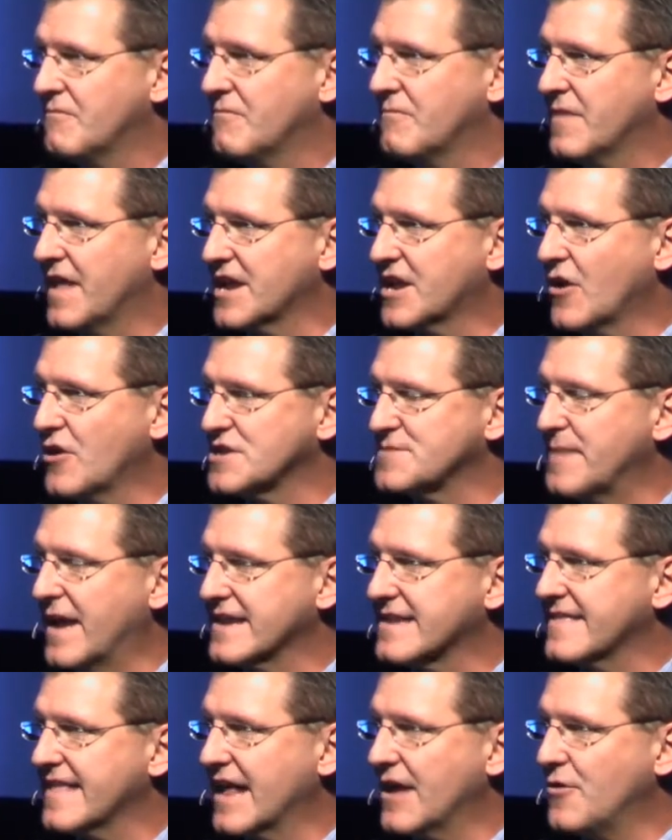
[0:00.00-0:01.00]
It goes back
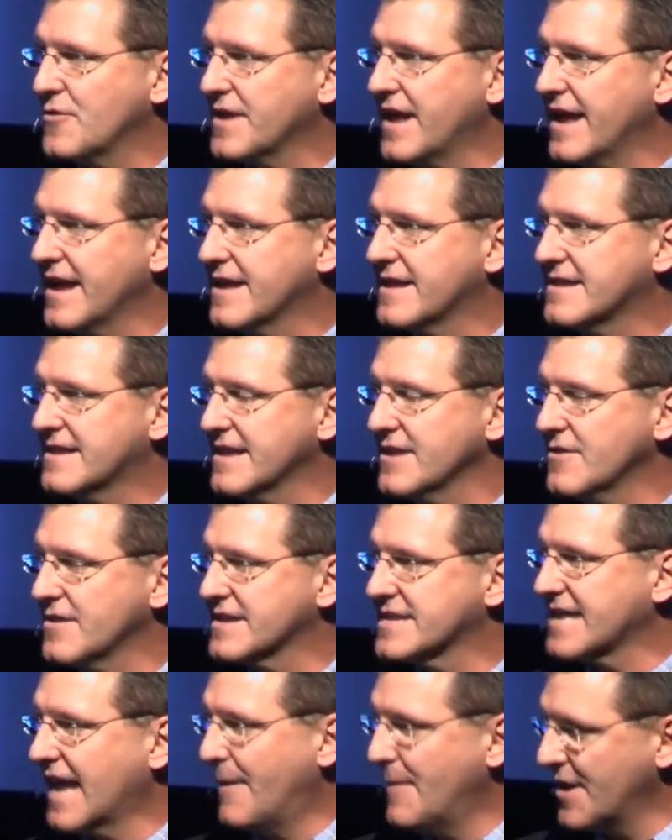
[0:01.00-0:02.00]
to that old deal
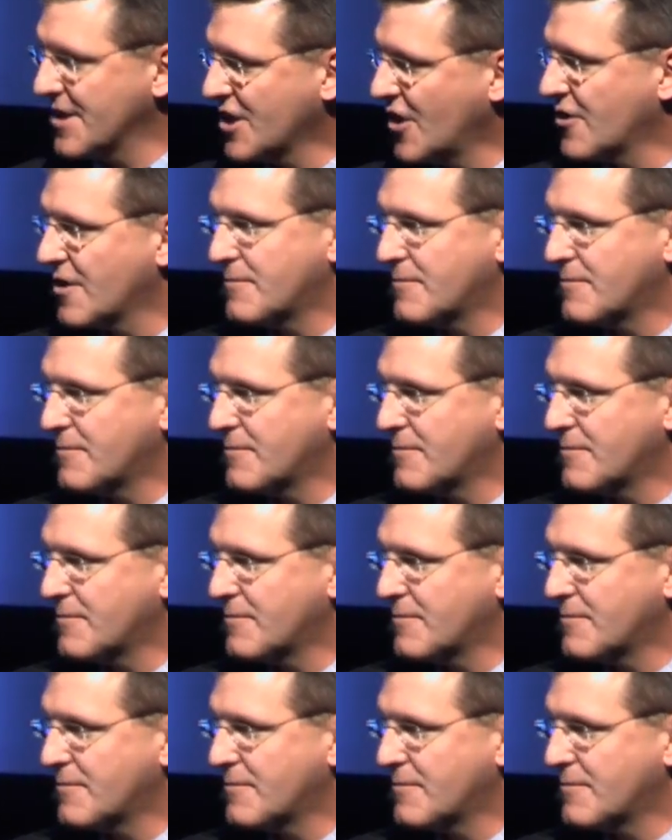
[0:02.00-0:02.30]
is I'm going to go to